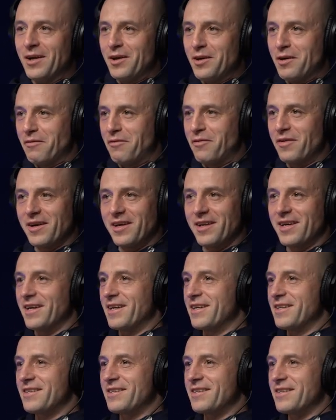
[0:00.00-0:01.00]
you feel it,
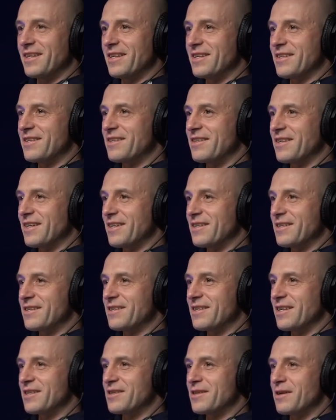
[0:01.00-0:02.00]
it's it's
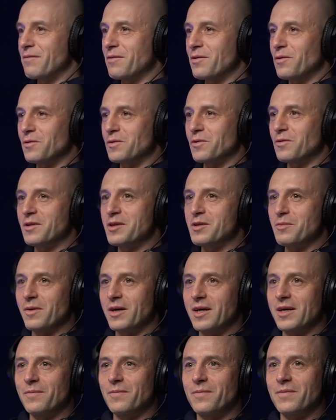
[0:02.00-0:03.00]
it's it's difficult to
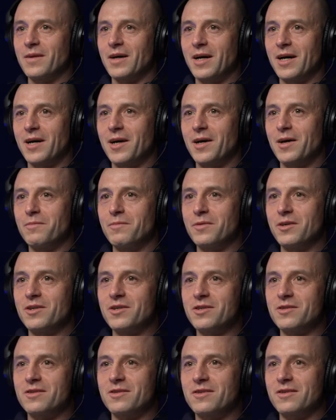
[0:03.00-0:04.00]
explain. Um, you
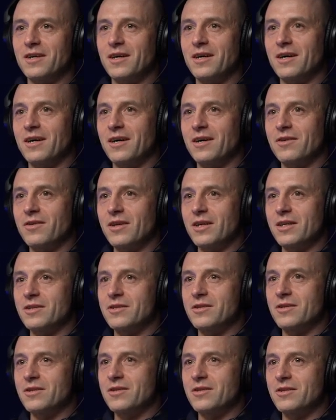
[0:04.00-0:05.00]
just I think it's
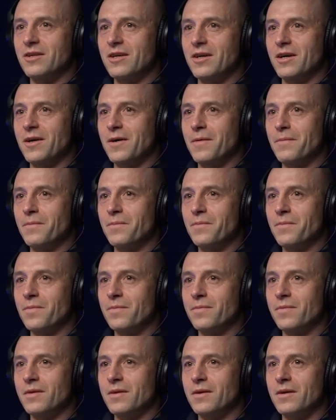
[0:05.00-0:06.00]
just um,
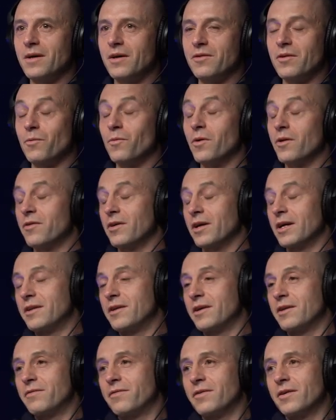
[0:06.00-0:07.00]
I think one thing it
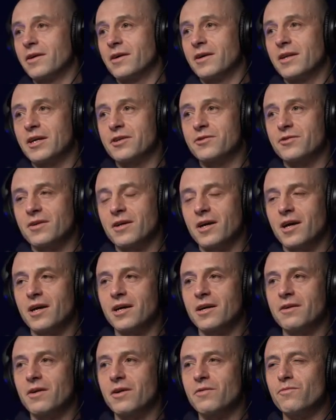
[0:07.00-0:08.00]
did for Annetta and I,
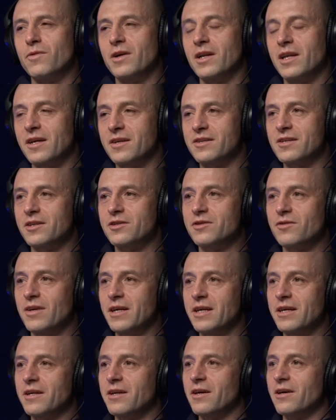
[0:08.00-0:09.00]
it really
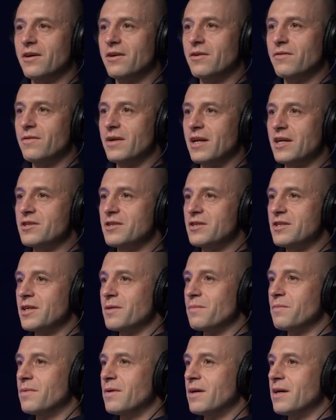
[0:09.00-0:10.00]
exaggerated our
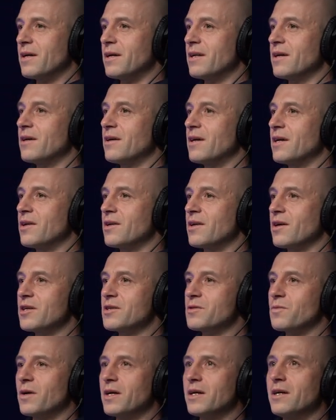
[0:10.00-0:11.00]
relationship in a in a
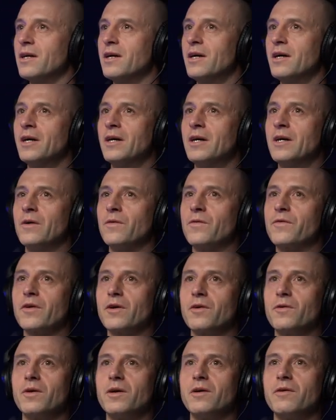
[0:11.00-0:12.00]
nice way.
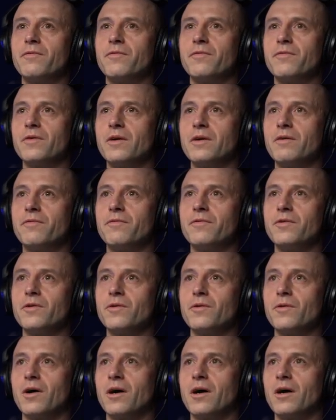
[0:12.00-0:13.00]
So if if
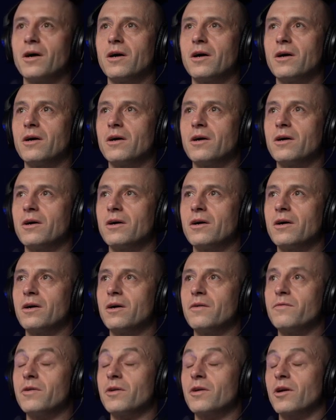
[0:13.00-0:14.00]
you are
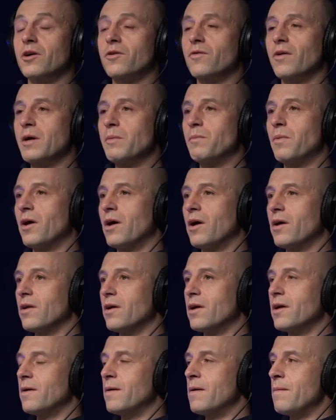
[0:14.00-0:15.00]
if you've got a great
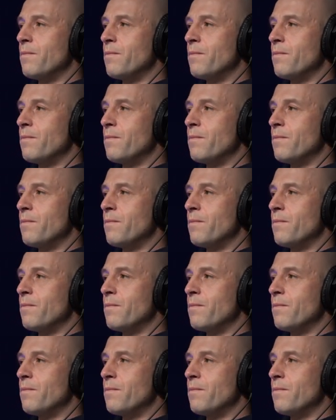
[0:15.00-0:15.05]
partner